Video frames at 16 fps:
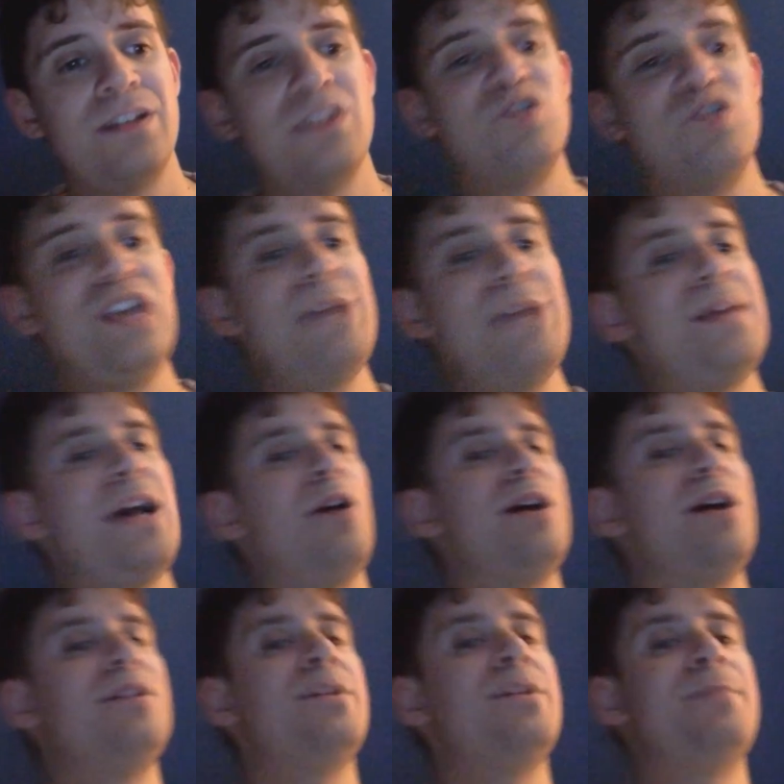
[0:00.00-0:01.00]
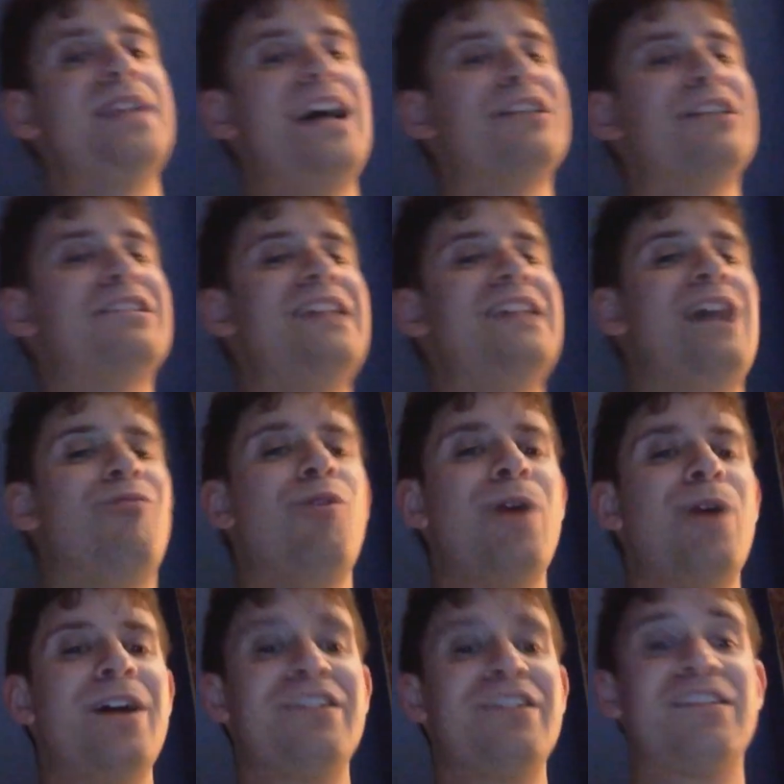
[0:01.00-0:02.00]
JBL ended up announcing that
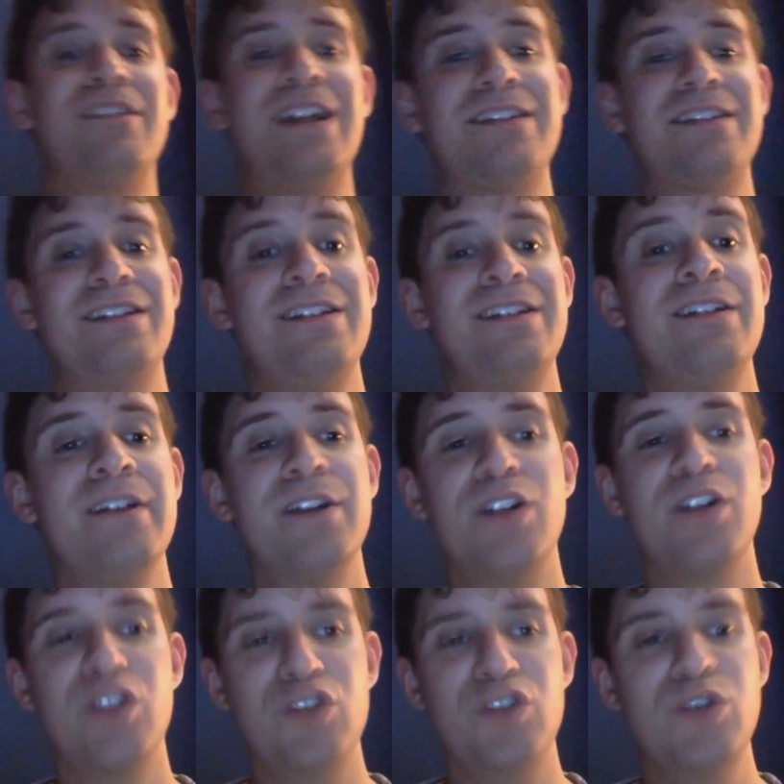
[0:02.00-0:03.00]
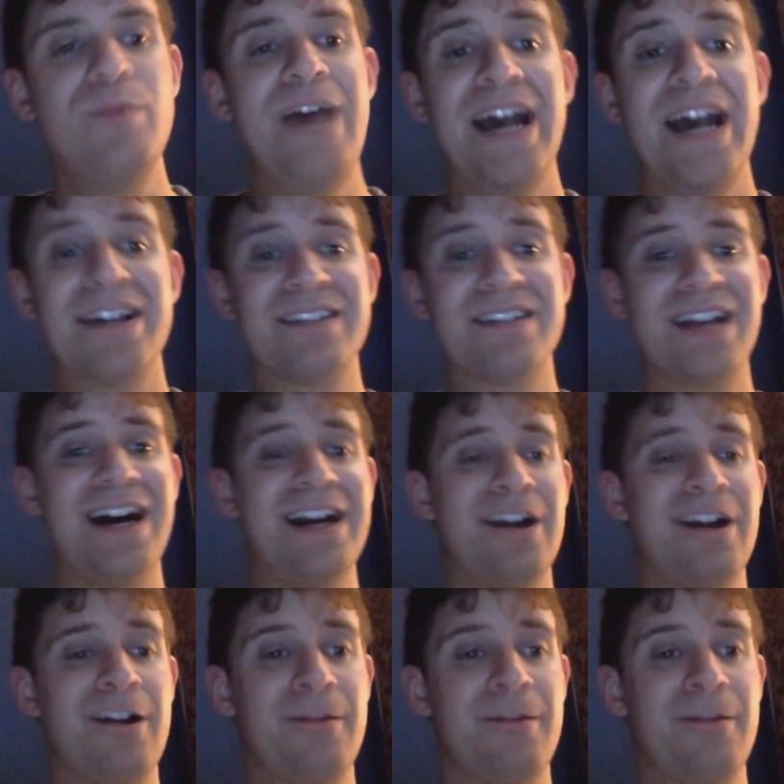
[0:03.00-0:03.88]
Raw has selected Drew McIntyre.